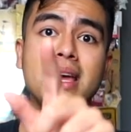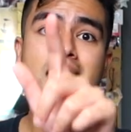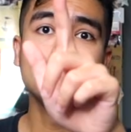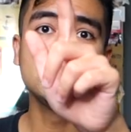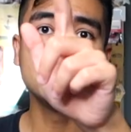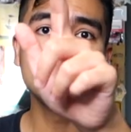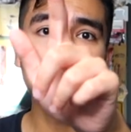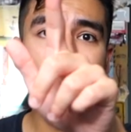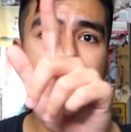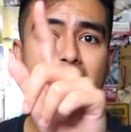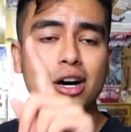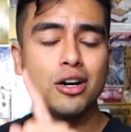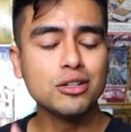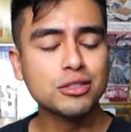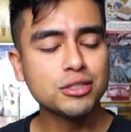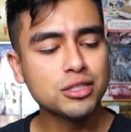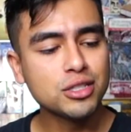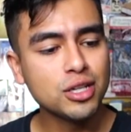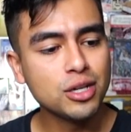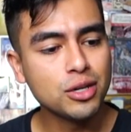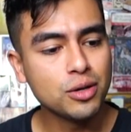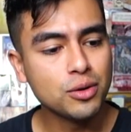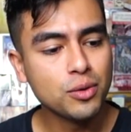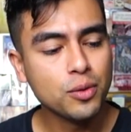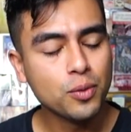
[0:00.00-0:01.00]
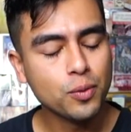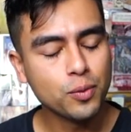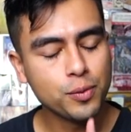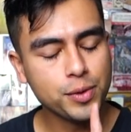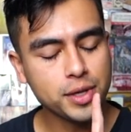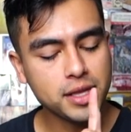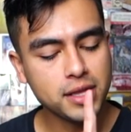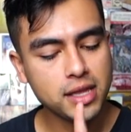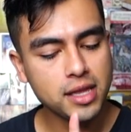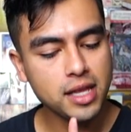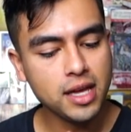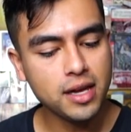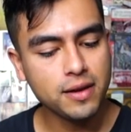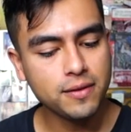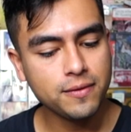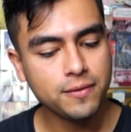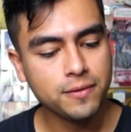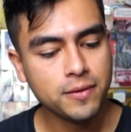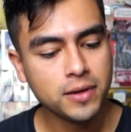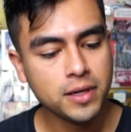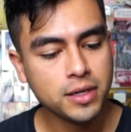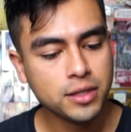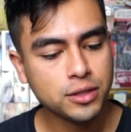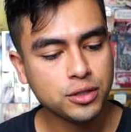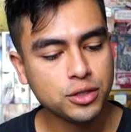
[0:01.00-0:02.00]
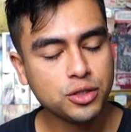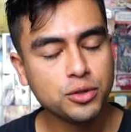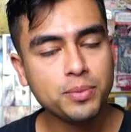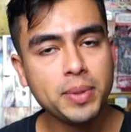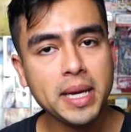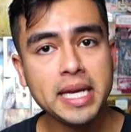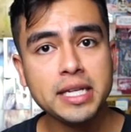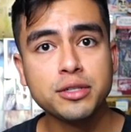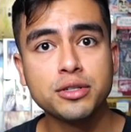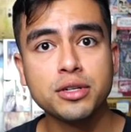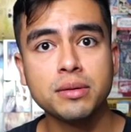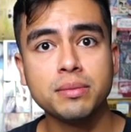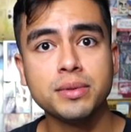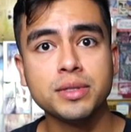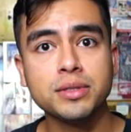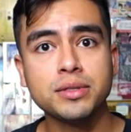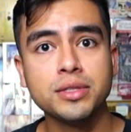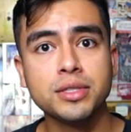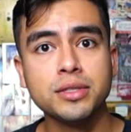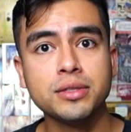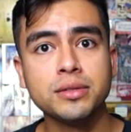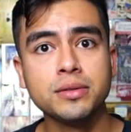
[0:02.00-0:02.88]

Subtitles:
that I also would love to pay tribute to.